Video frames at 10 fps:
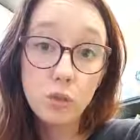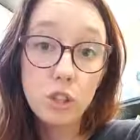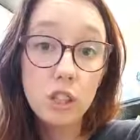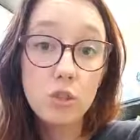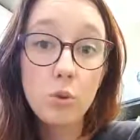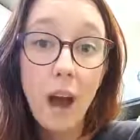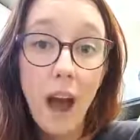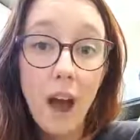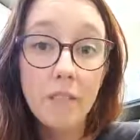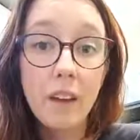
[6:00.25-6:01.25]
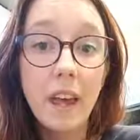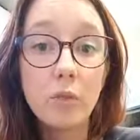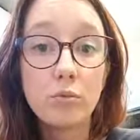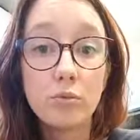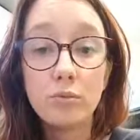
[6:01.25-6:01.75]
need to have
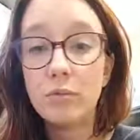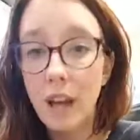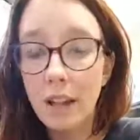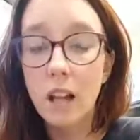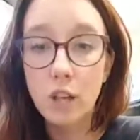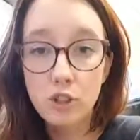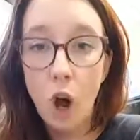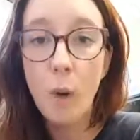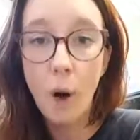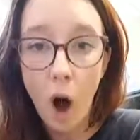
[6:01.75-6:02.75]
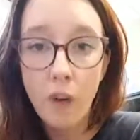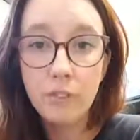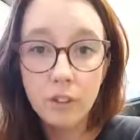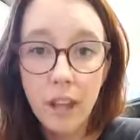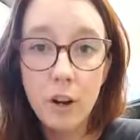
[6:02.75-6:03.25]
a job
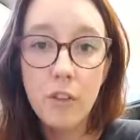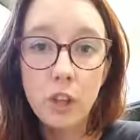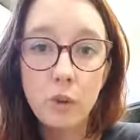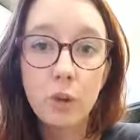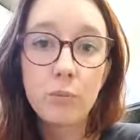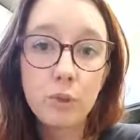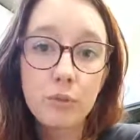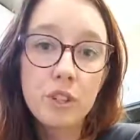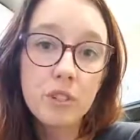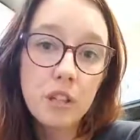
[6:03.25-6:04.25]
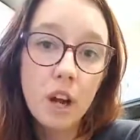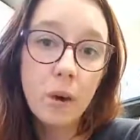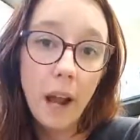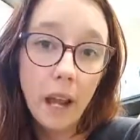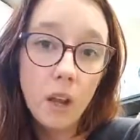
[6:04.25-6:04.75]
offer letter that you can prove to
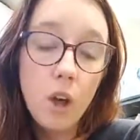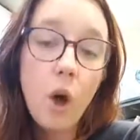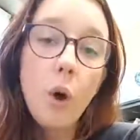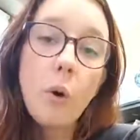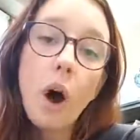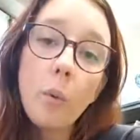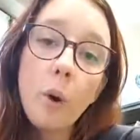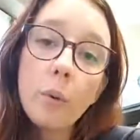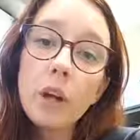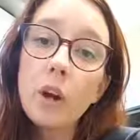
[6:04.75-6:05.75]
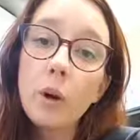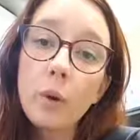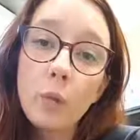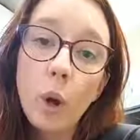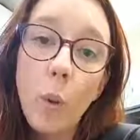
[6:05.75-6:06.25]
CRA. What we are
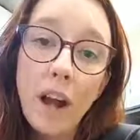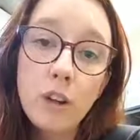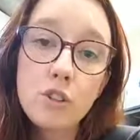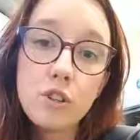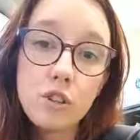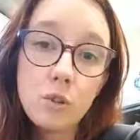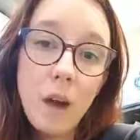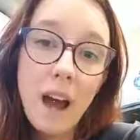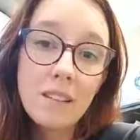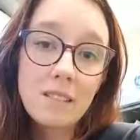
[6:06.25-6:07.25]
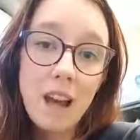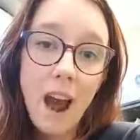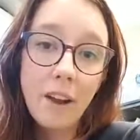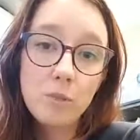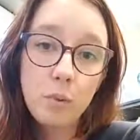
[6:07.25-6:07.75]
required to do as
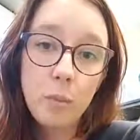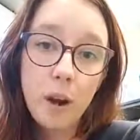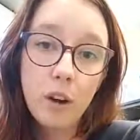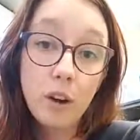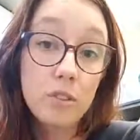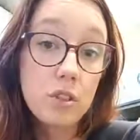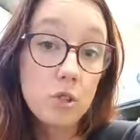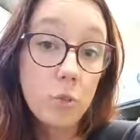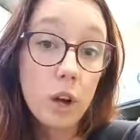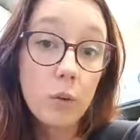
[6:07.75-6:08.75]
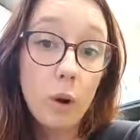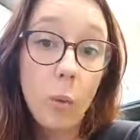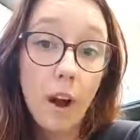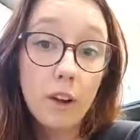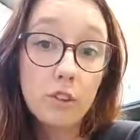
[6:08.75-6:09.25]
tax preparers is we are
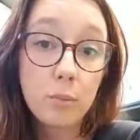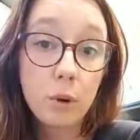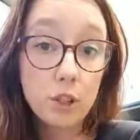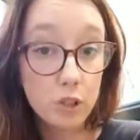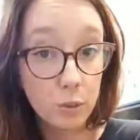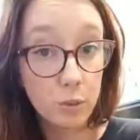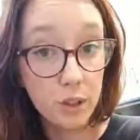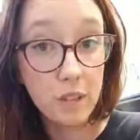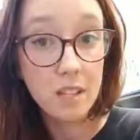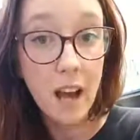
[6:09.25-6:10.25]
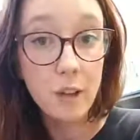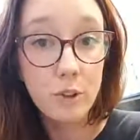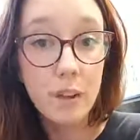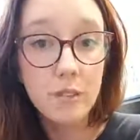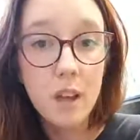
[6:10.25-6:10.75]
required to put your previous
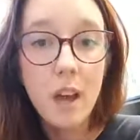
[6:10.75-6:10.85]
address